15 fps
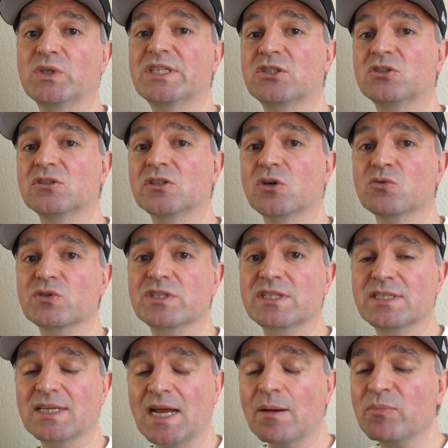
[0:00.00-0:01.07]
We call those
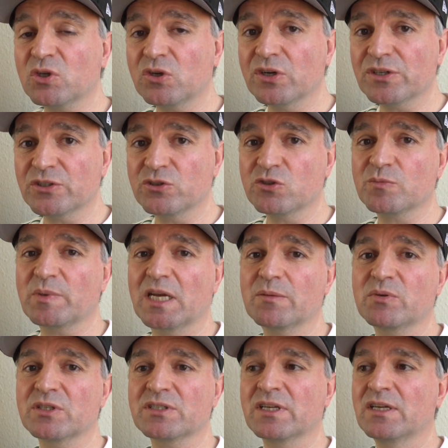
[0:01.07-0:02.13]
tabloid
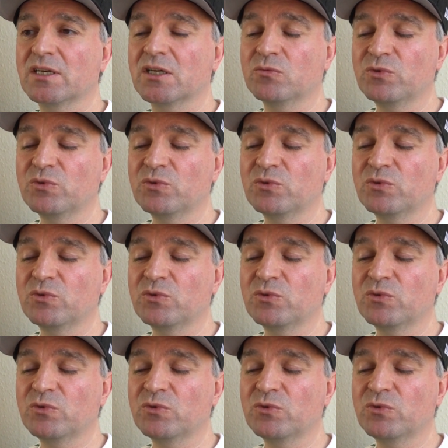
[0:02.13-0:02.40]
newspapers,